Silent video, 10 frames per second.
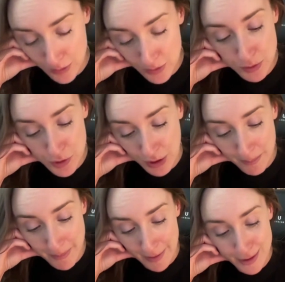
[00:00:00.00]
soon as she
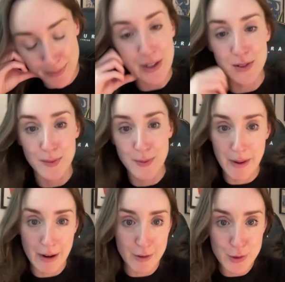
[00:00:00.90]
got married because of the
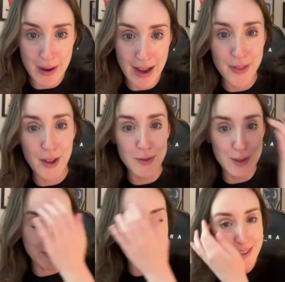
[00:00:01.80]
marriage ban that was
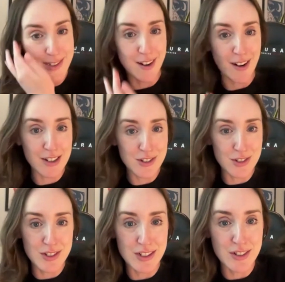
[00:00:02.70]
in place in Ireland
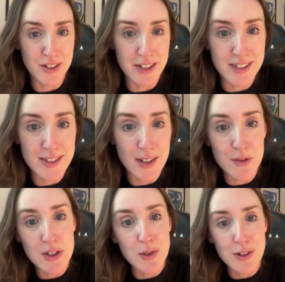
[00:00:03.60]
until
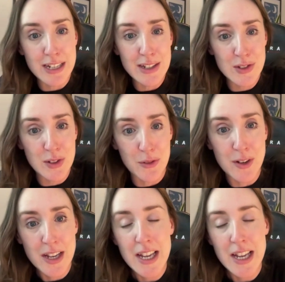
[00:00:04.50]
1973. So,